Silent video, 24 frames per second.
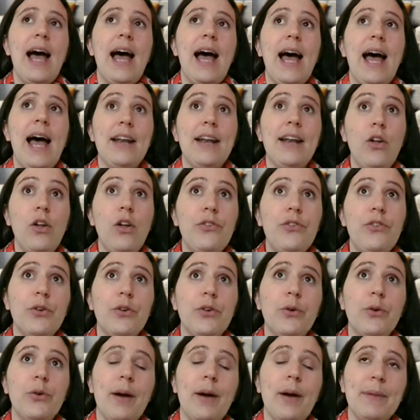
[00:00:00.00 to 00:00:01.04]
And
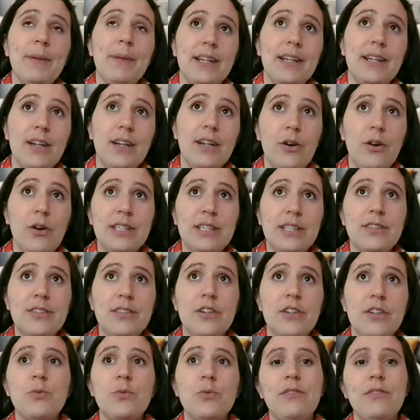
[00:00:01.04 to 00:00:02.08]
also, I mean, in our
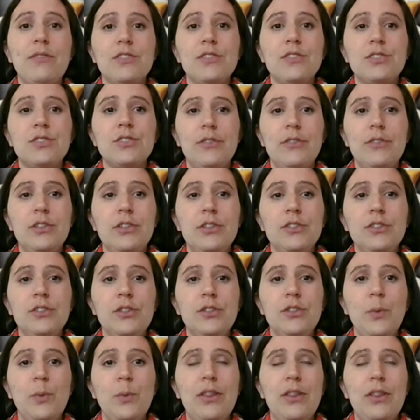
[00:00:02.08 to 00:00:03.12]
research, we've discovered, you
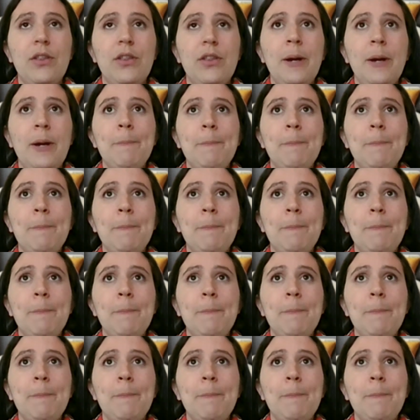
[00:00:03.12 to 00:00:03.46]
know, with